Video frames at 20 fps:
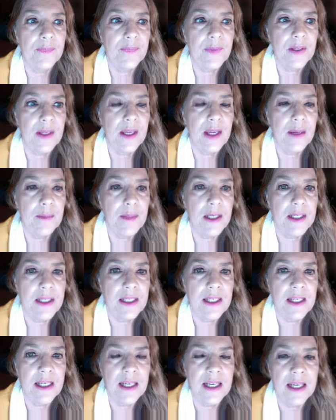MET,
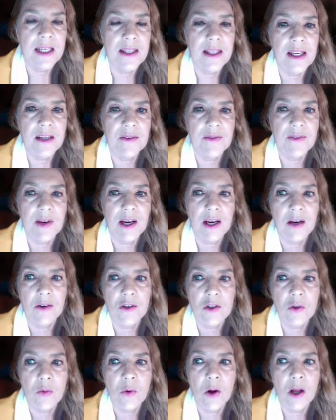they
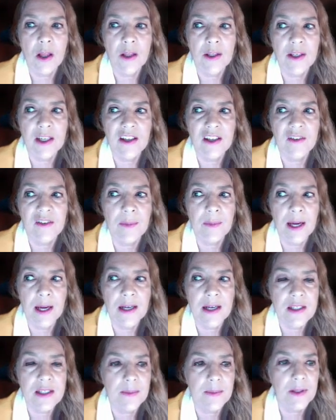found quality of
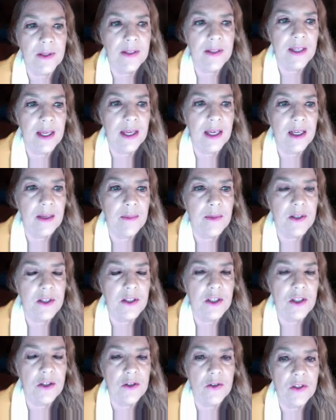past month
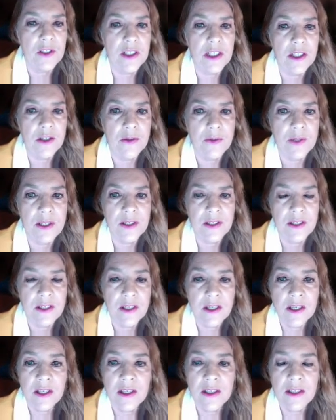cannabis use decreased
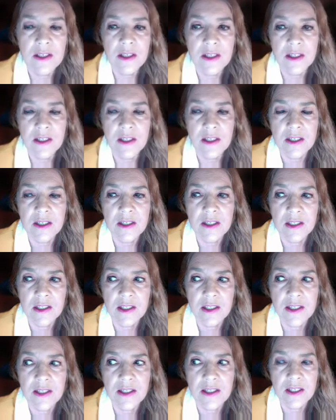
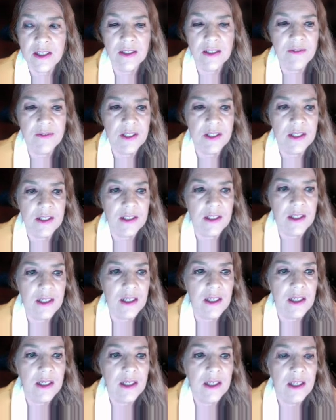statistically significantly